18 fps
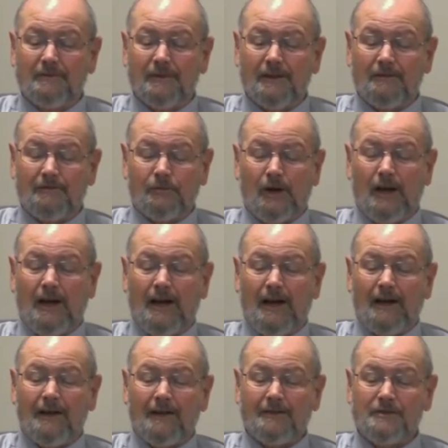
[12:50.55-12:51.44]

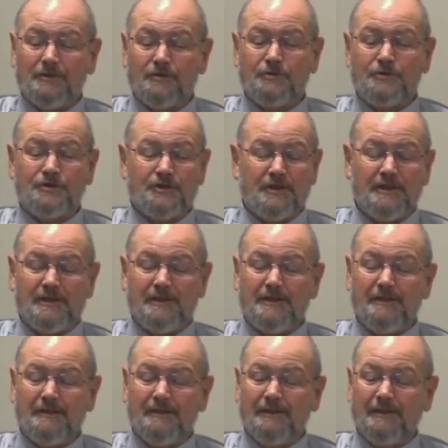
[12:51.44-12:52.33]
ra'ah, to
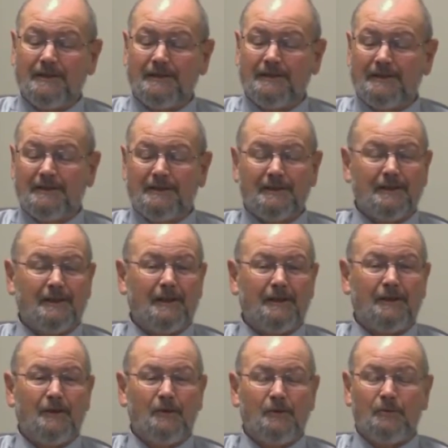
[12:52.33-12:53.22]
see
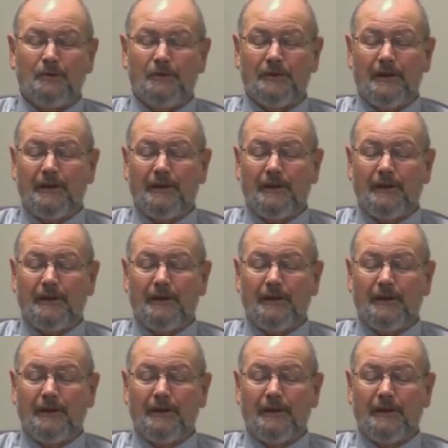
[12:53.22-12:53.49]
with